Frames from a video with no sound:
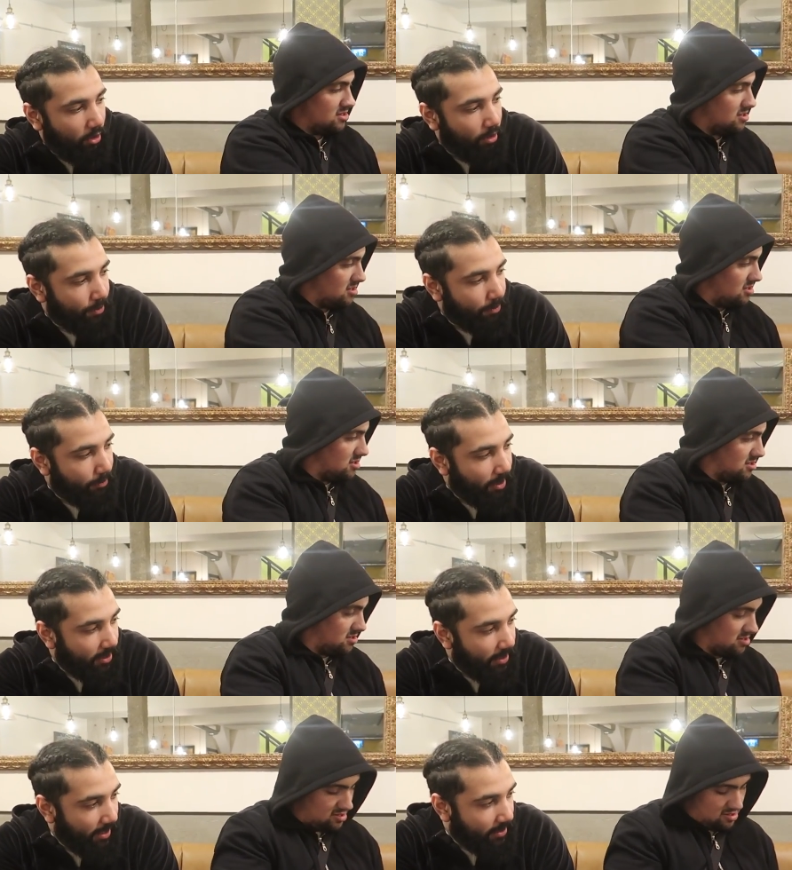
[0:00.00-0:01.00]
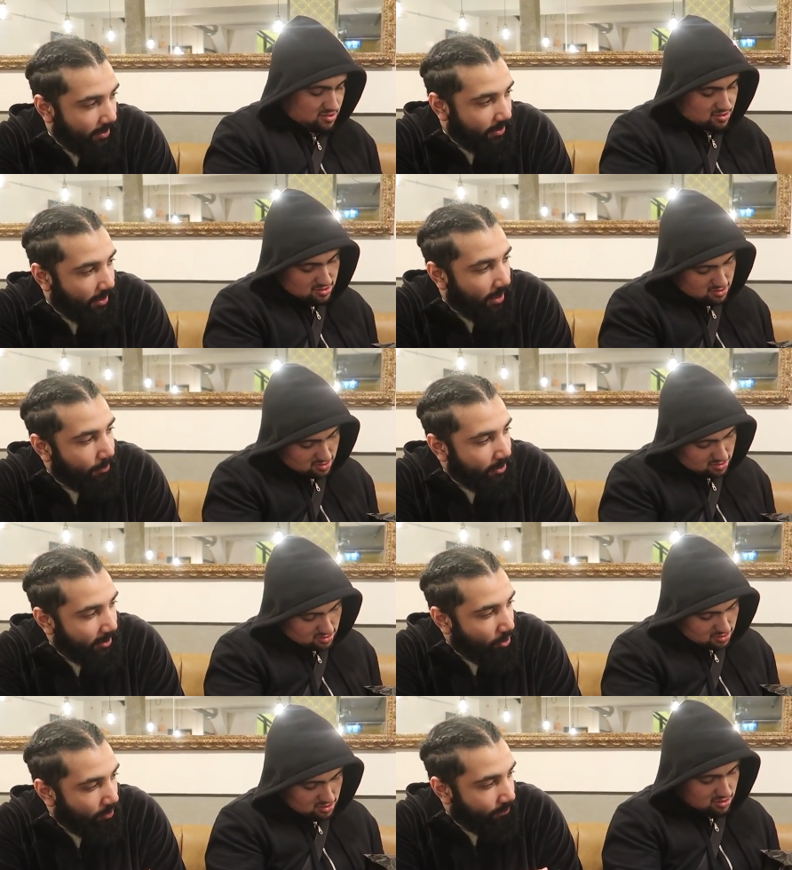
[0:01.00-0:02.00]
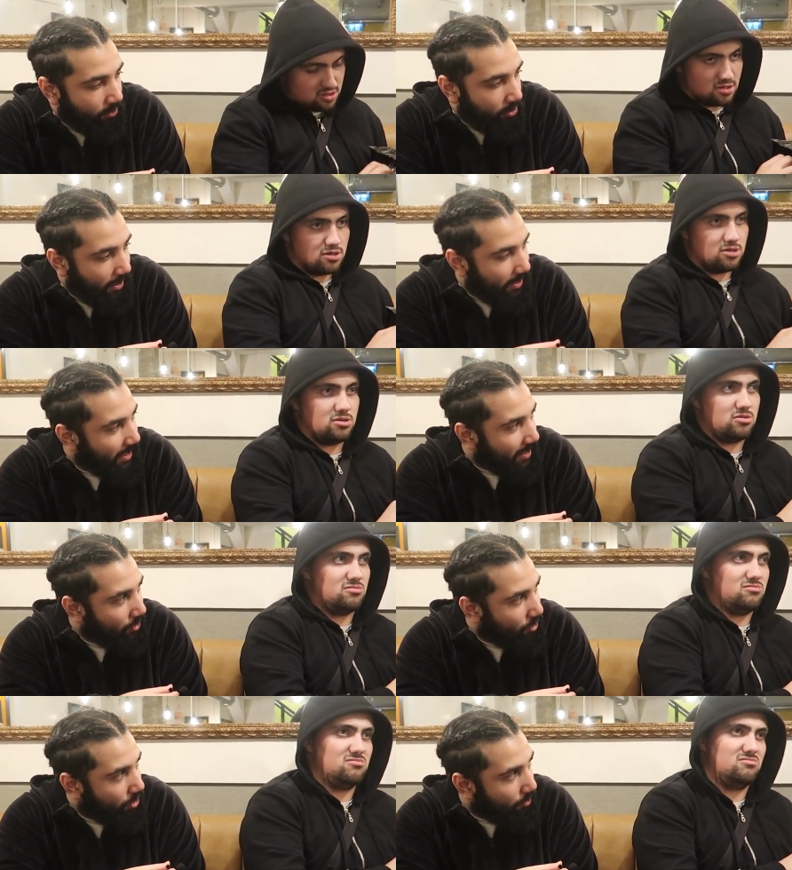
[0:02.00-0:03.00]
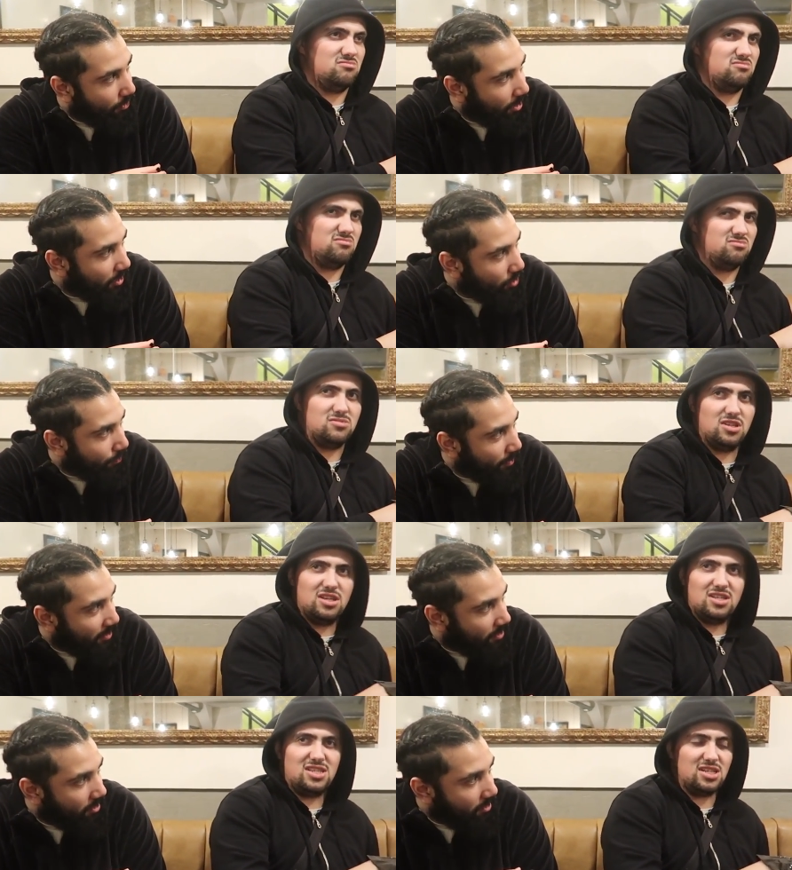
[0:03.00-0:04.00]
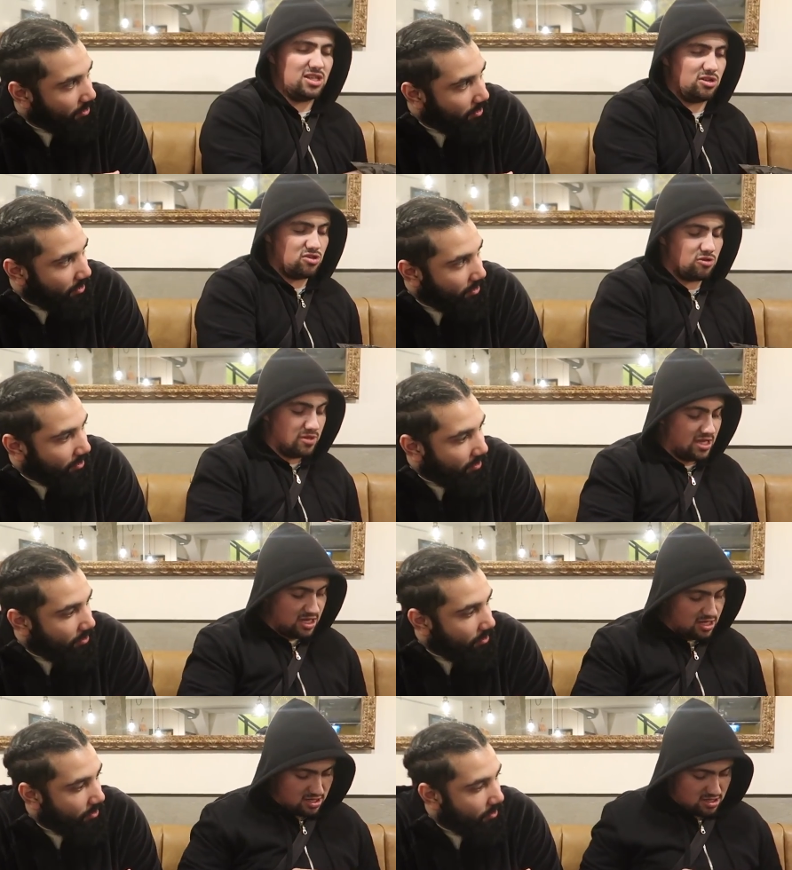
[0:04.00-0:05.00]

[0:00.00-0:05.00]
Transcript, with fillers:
Speaker 1: a lot of people are buying the decks as a set. How much are they going for? Like 90 on top, 30 on top each. 60
Speaker 2: on top a deck.